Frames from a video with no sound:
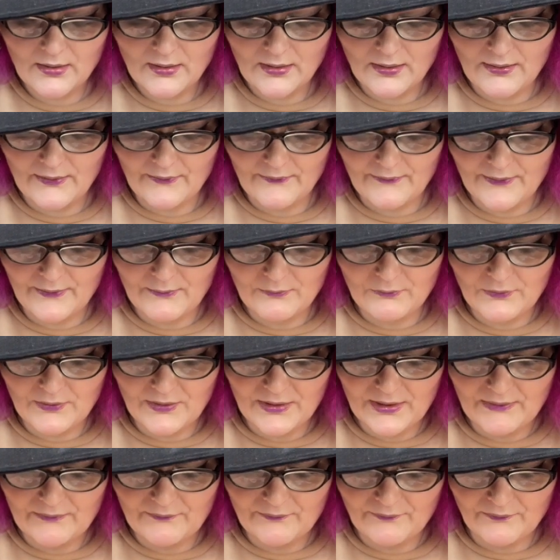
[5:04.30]
then
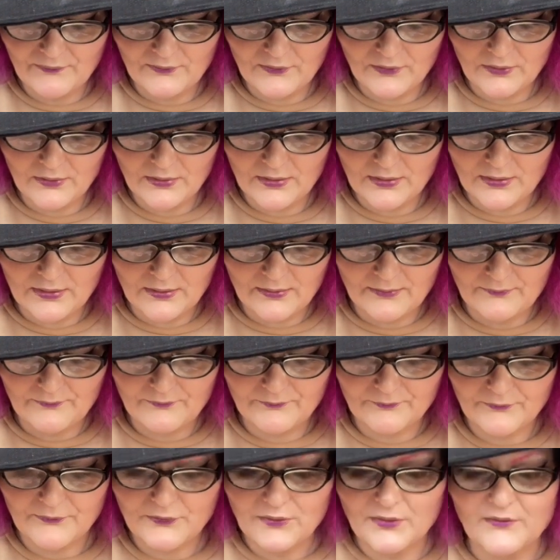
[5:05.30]
we've
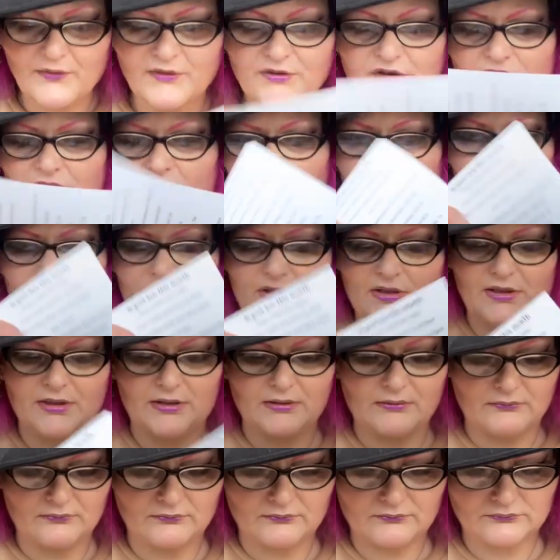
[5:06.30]
got the cheat
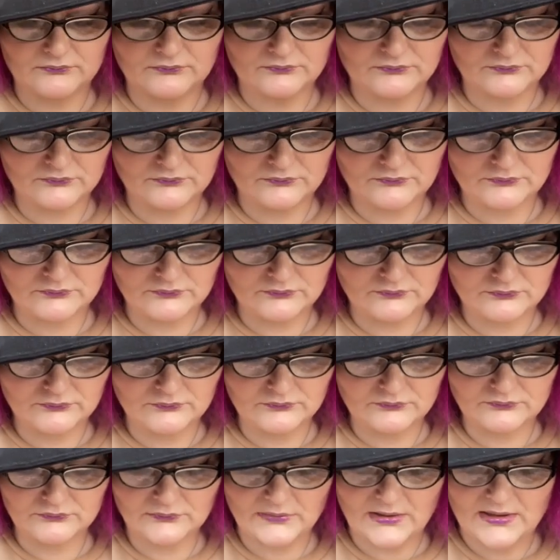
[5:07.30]
sheet.
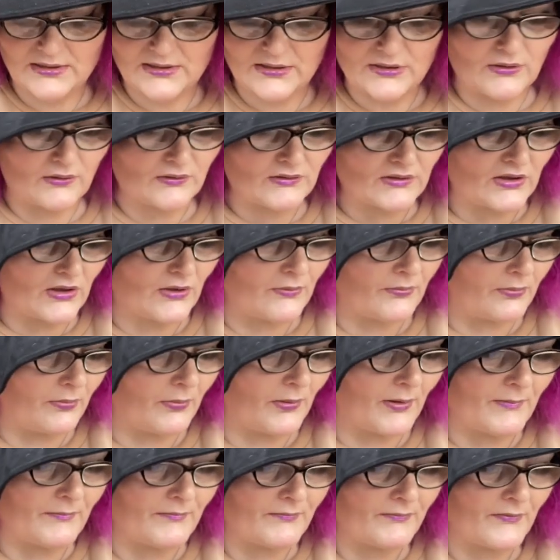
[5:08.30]
That's the October
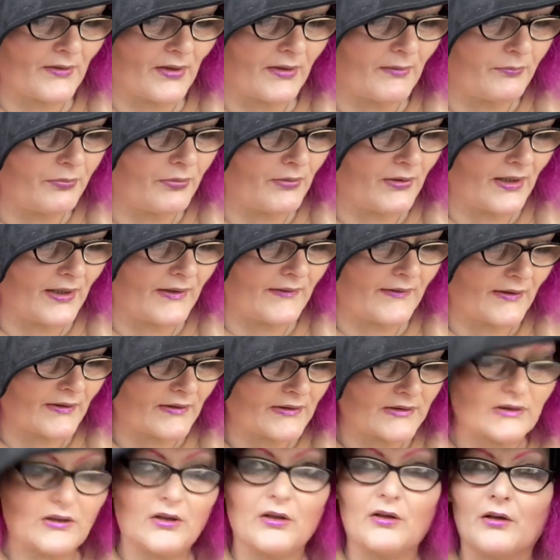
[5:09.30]
one. I'll put that in there
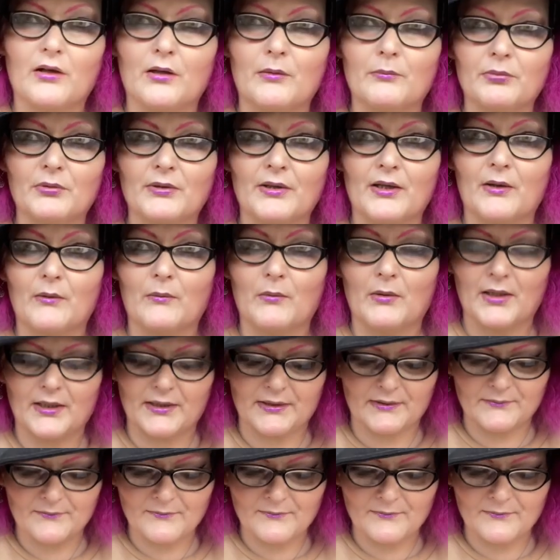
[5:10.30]
because I've got to put that away.